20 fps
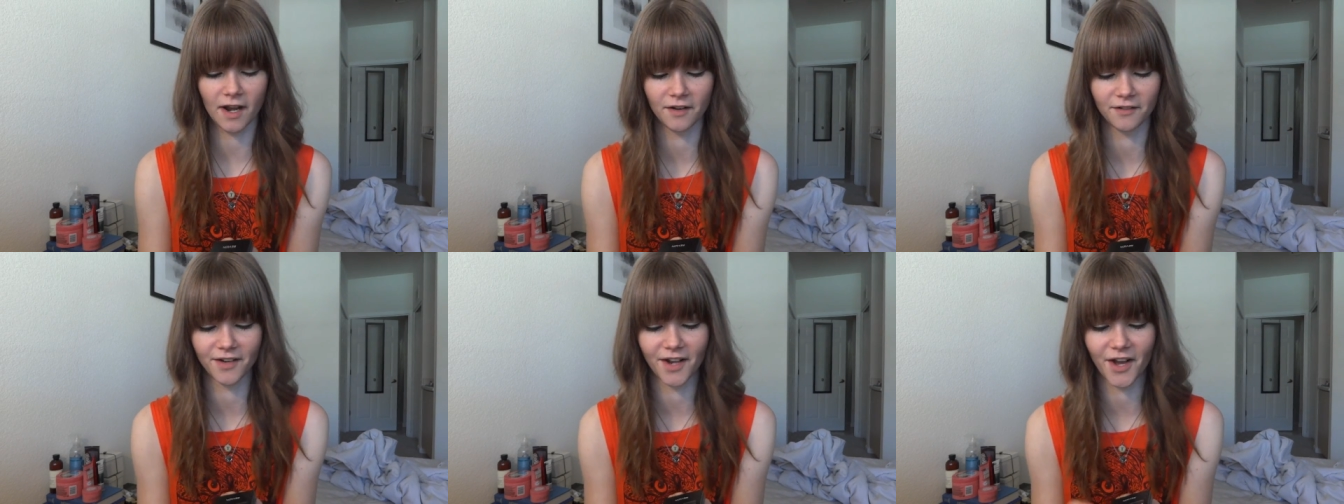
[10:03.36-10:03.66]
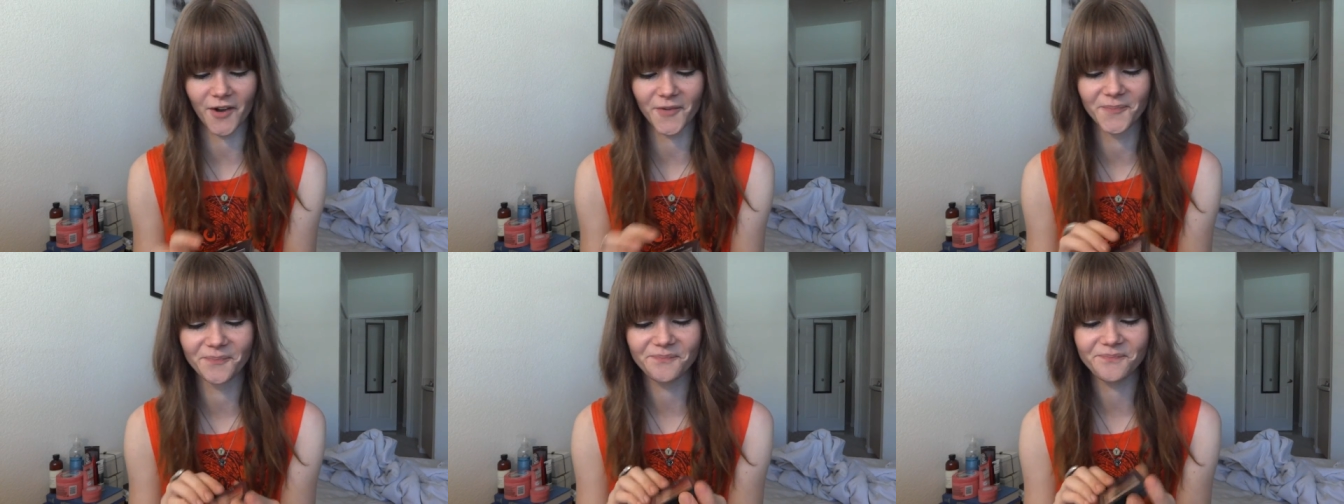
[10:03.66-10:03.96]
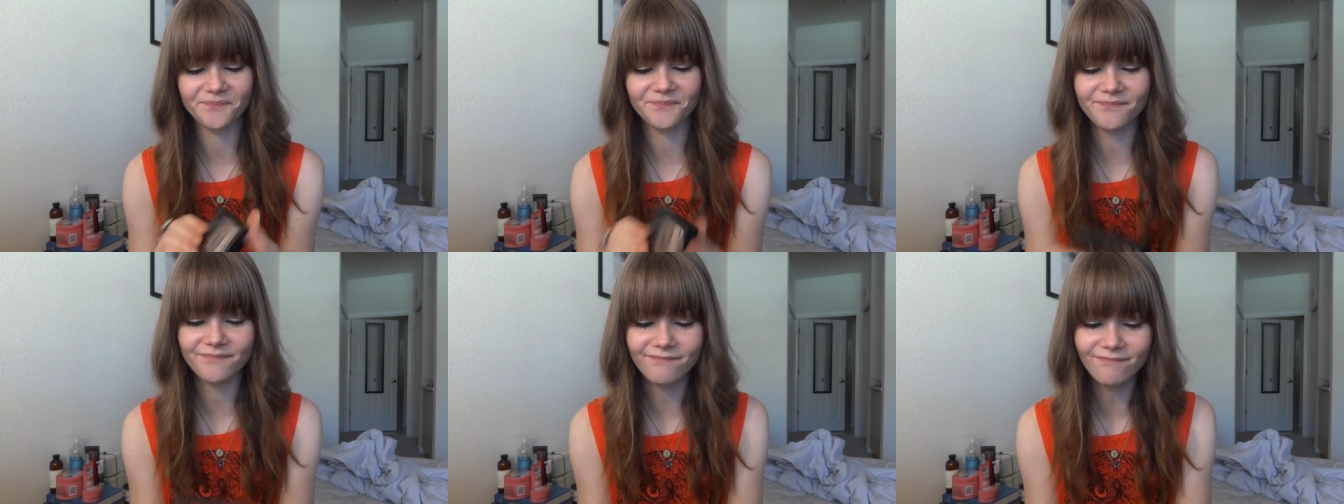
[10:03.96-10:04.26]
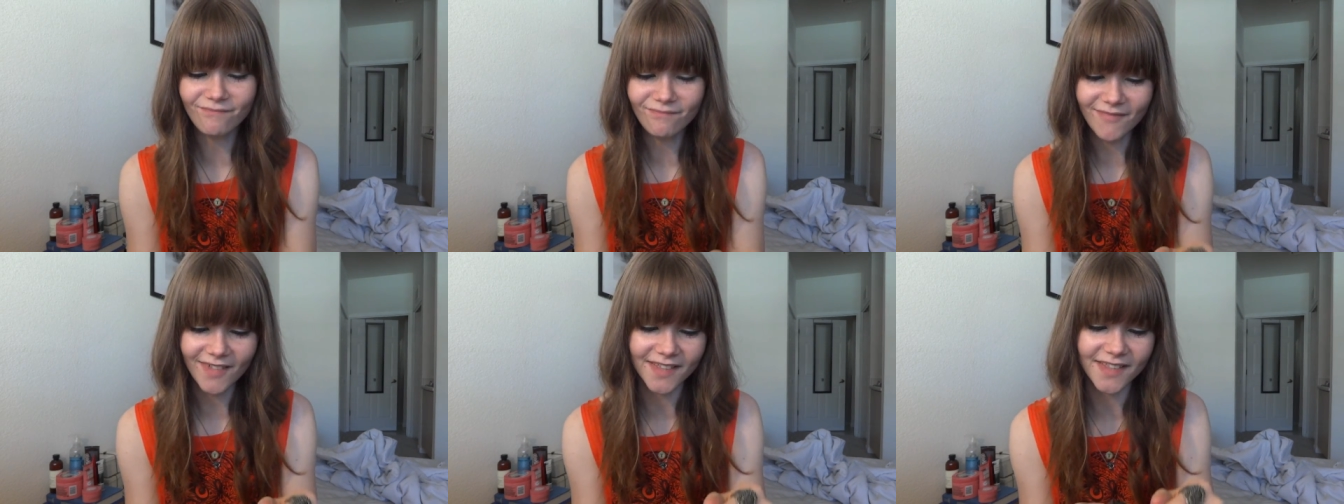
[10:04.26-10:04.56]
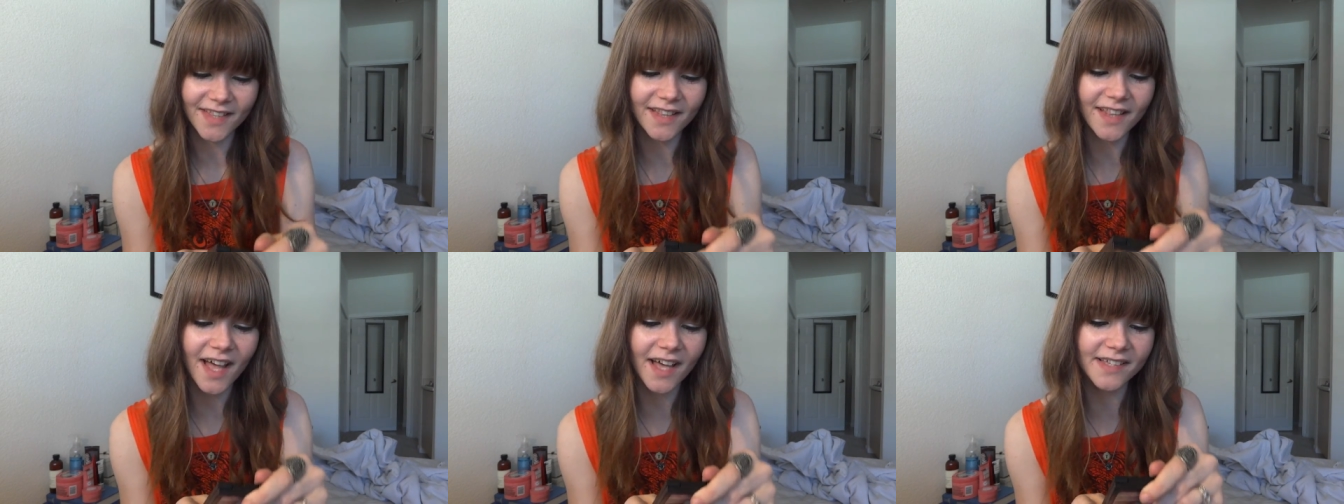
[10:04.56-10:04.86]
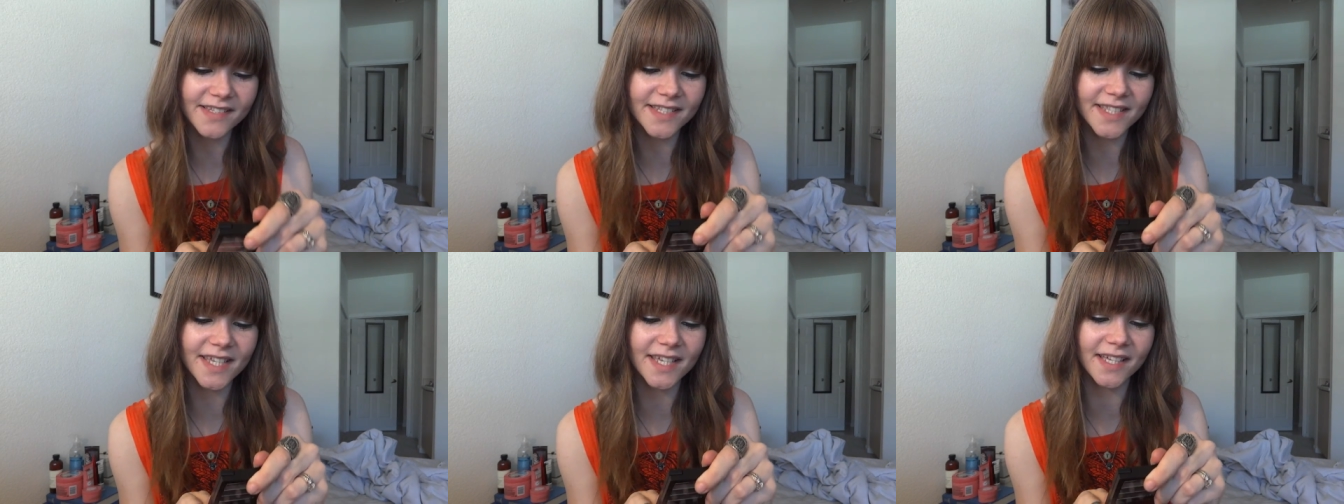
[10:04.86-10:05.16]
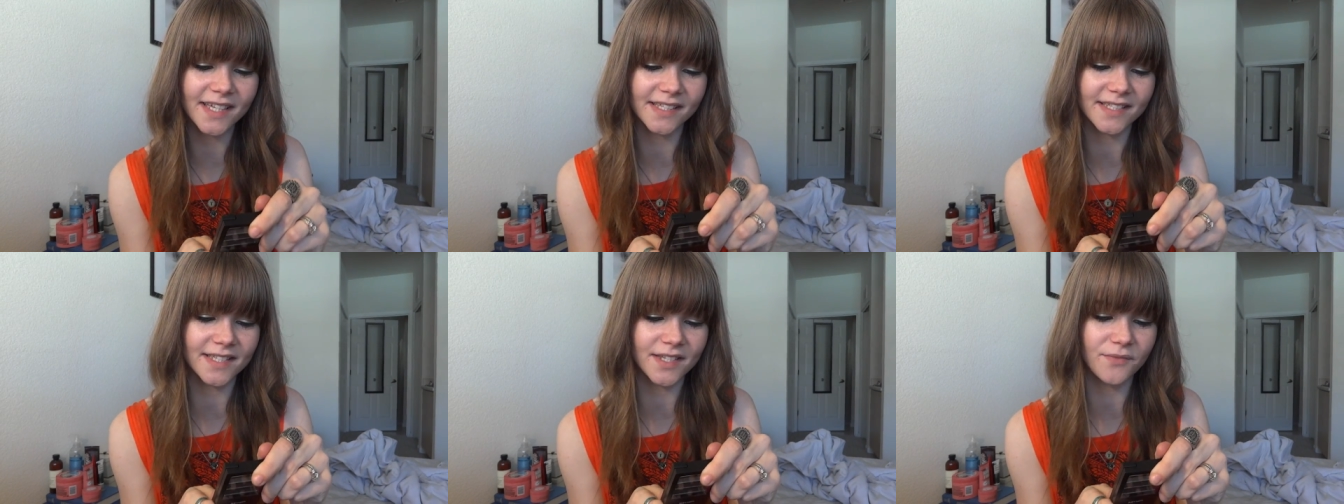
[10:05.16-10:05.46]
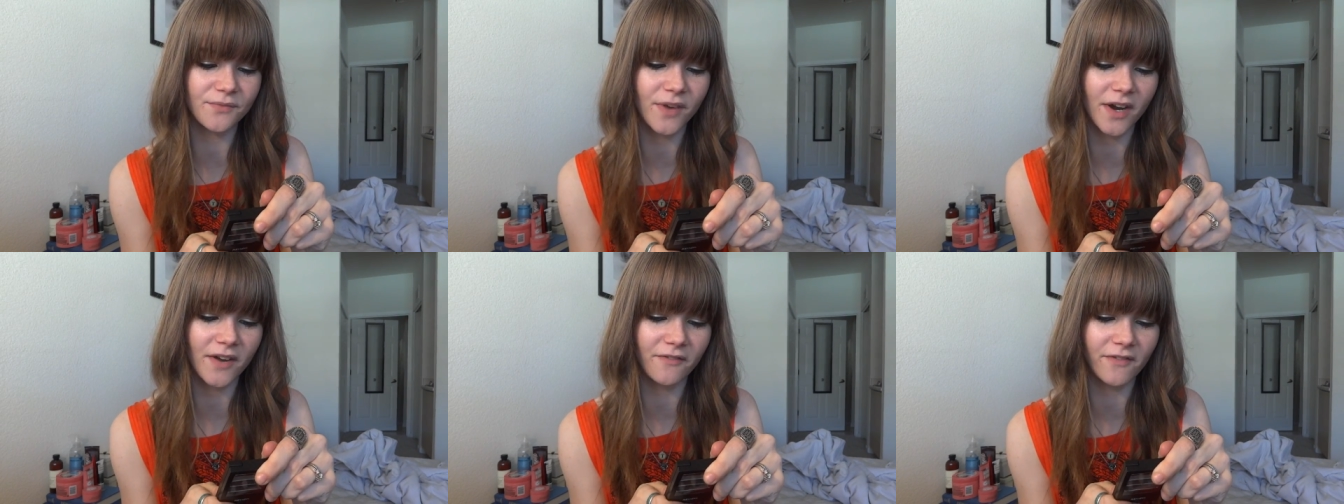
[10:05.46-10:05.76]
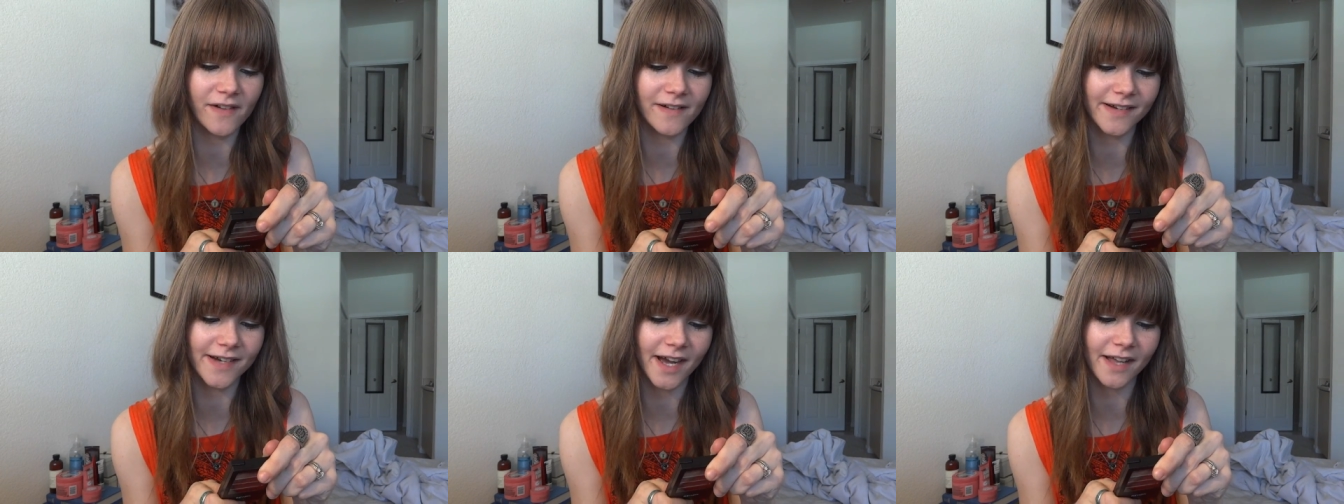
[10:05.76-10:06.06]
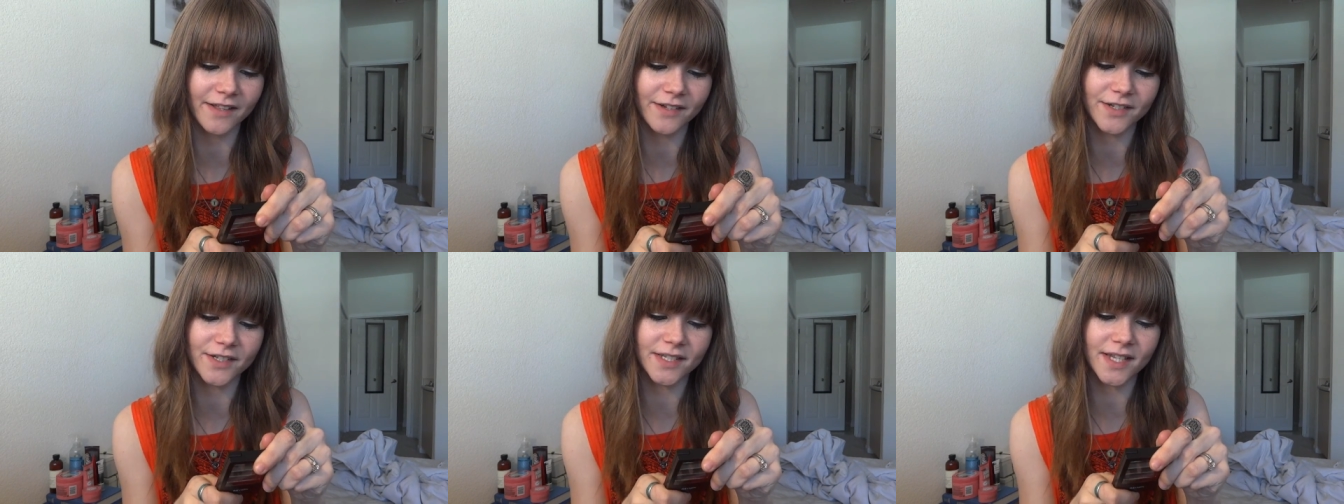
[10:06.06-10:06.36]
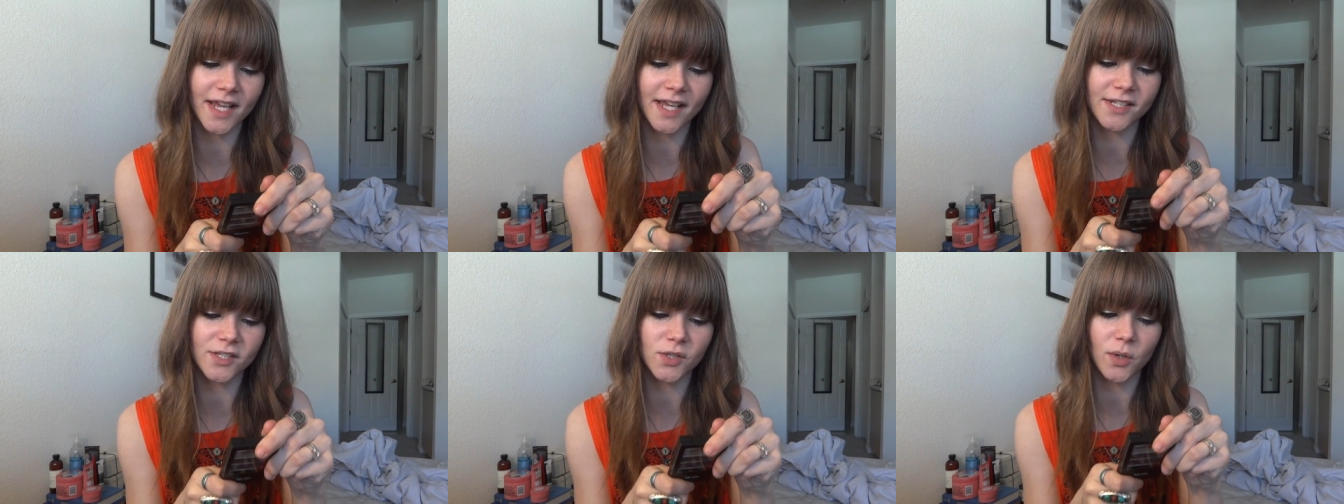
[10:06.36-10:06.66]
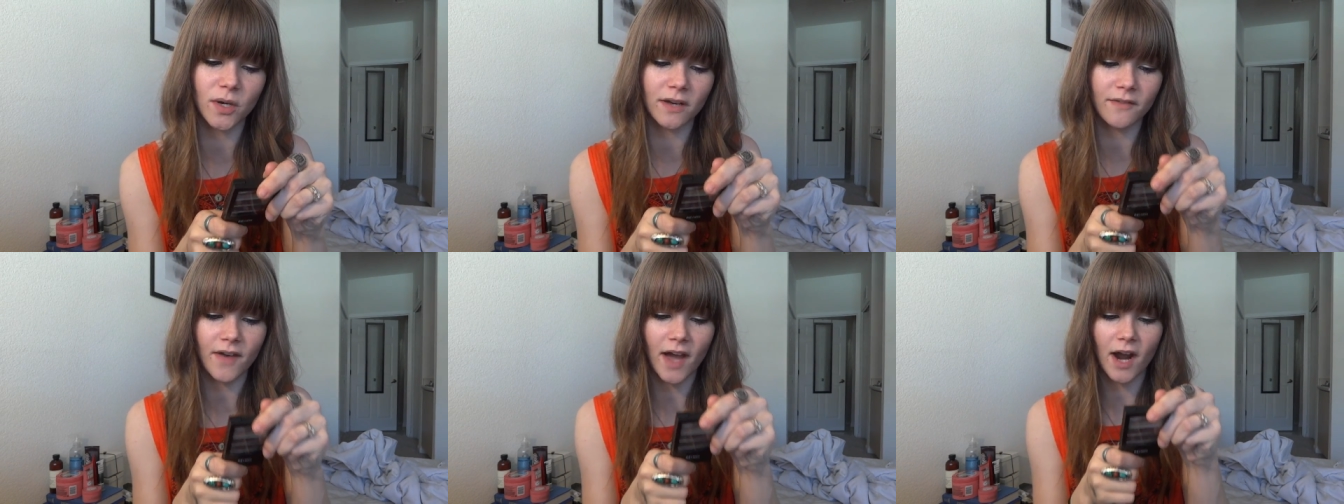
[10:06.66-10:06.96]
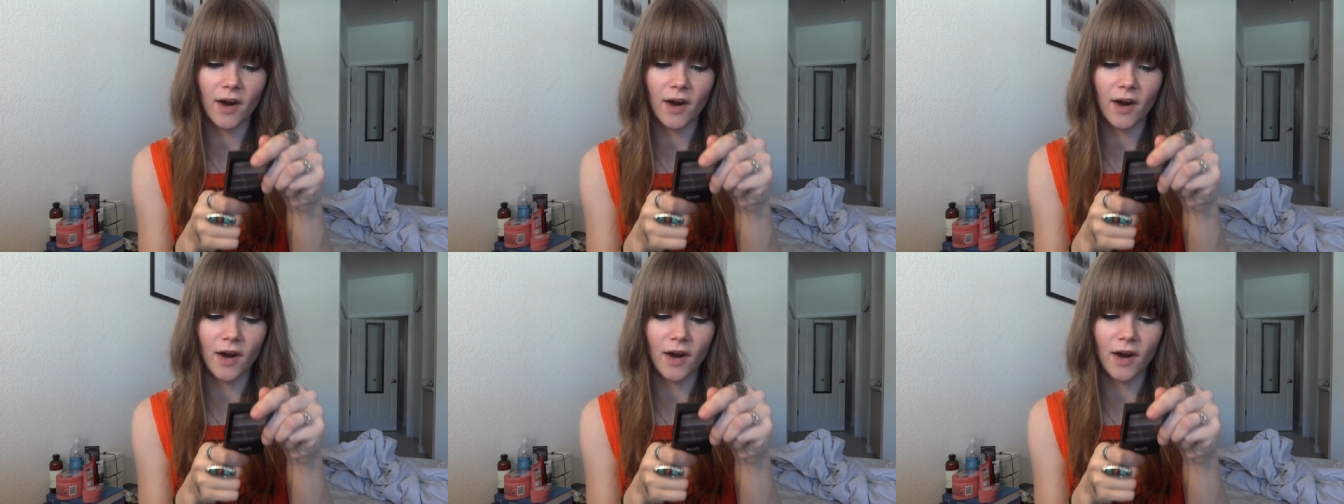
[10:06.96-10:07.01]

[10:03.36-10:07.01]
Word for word: I don't know. The last thing is the Revlon Colorstay 12